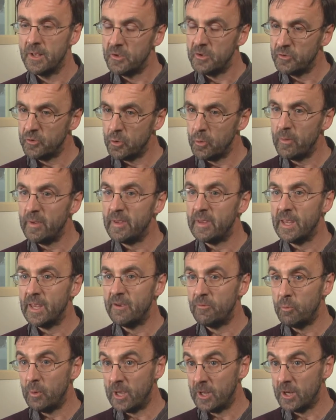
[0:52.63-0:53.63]
So we,
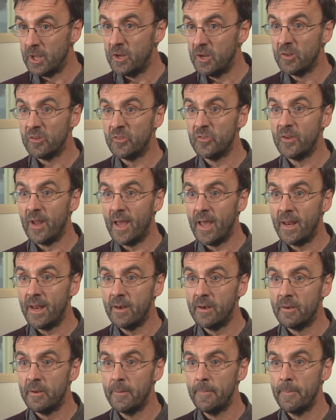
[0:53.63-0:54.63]
if we can understand